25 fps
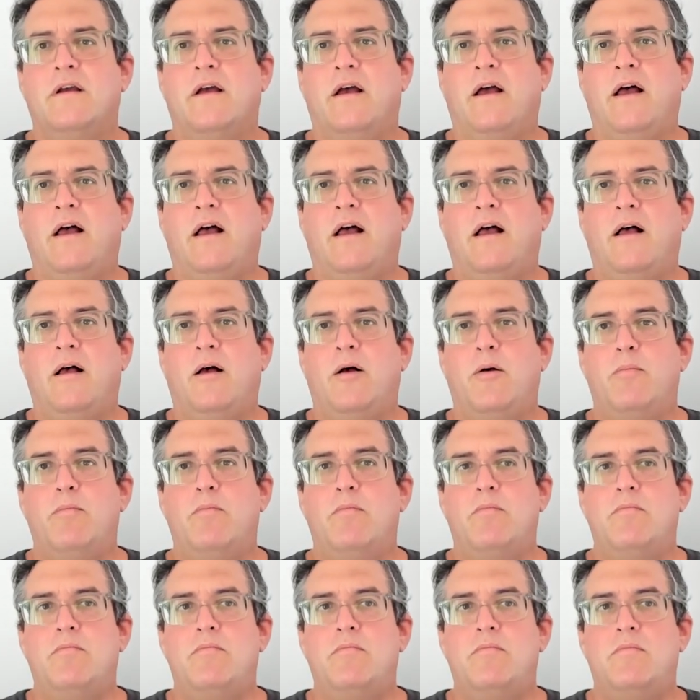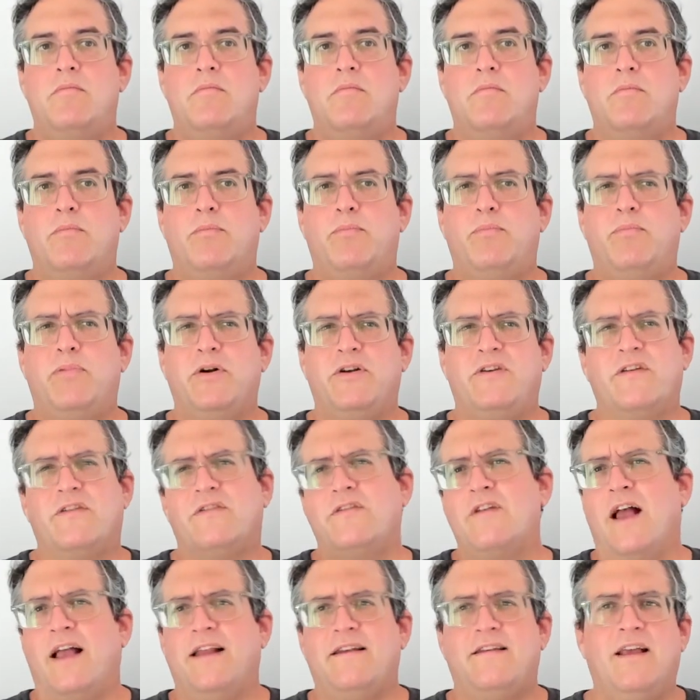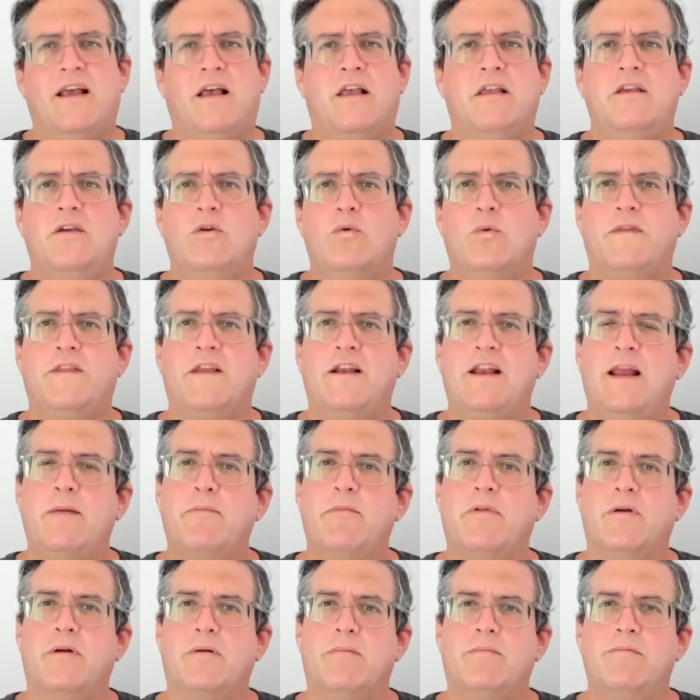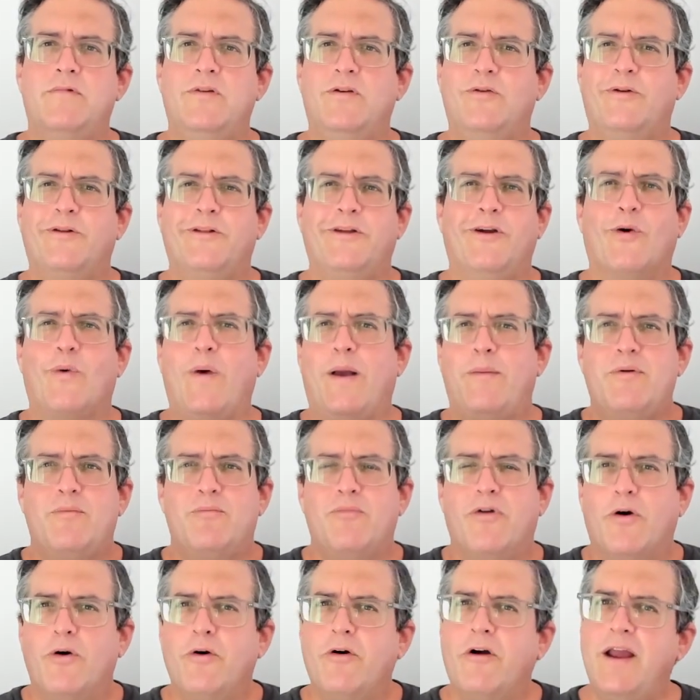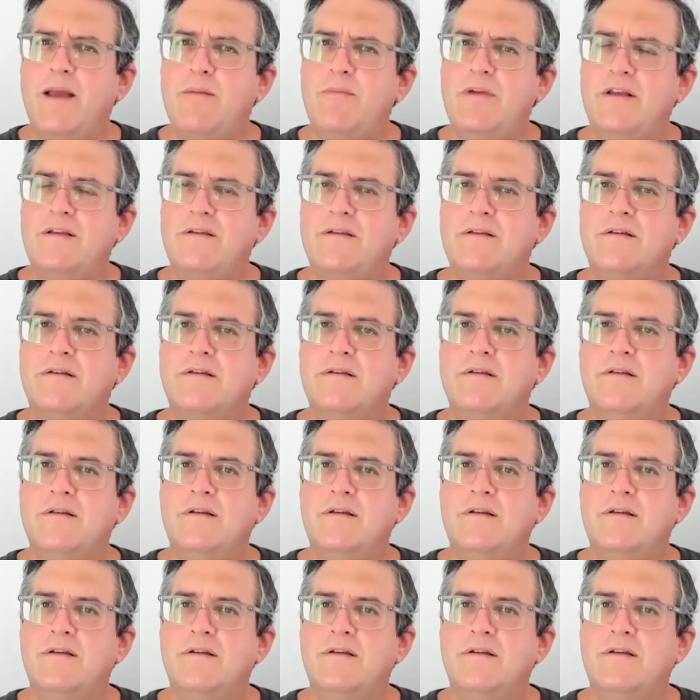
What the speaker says: but just not tell you what the name of the nuclear weapon program is?